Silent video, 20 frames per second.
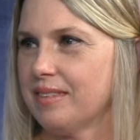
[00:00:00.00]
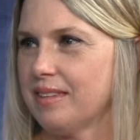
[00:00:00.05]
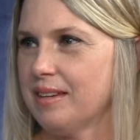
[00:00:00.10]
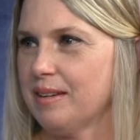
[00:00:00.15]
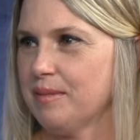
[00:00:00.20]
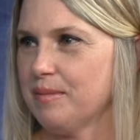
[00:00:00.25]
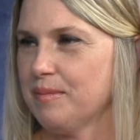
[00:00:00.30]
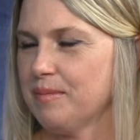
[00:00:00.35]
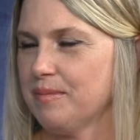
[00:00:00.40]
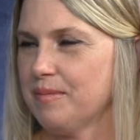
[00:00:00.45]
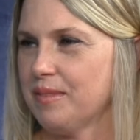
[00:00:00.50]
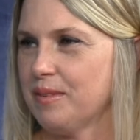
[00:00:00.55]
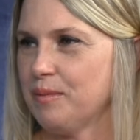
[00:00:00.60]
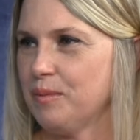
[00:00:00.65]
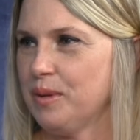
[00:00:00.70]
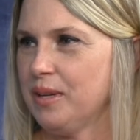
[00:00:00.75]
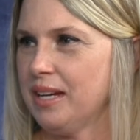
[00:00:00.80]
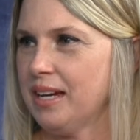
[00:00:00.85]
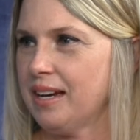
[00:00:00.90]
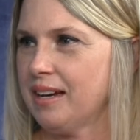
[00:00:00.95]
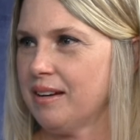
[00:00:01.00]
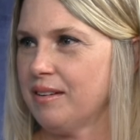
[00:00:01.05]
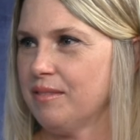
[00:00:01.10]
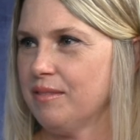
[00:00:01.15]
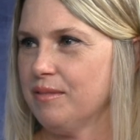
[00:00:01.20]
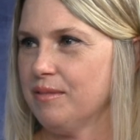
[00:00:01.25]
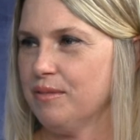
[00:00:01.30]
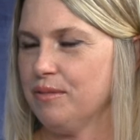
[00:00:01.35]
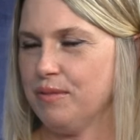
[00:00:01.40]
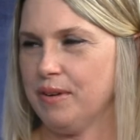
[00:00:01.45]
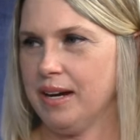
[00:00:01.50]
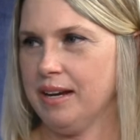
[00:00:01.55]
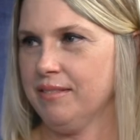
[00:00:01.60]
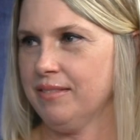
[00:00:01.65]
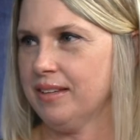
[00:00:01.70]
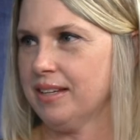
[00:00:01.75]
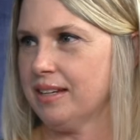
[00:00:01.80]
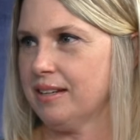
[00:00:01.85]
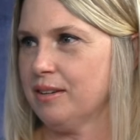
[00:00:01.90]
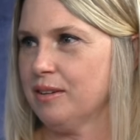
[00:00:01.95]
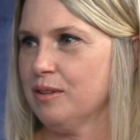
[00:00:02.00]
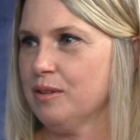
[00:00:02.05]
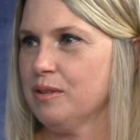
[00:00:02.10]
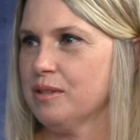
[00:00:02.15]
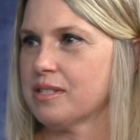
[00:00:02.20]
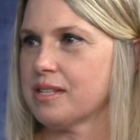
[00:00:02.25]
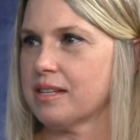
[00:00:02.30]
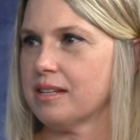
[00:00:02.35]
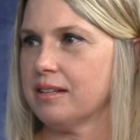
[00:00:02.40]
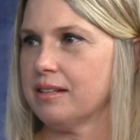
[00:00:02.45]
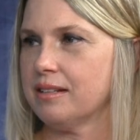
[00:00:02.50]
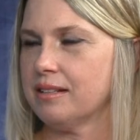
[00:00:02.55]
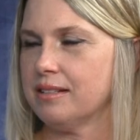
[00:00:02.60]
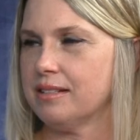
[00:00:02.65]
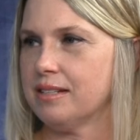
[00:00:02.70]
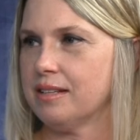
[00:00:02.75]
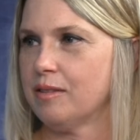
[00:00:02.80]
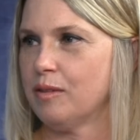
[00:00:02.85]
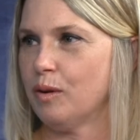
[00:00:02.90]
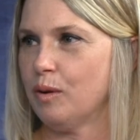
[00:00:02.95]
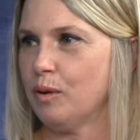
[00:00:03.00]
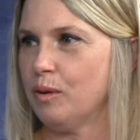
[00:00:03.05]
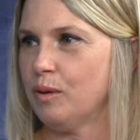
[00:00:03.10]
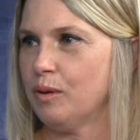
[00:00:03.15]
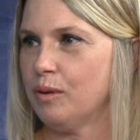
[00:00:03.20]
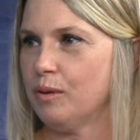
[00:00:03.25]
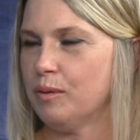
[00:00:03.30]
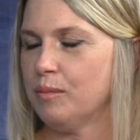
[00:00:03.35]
Yep. Yeah. And we had five kiddos and did the whole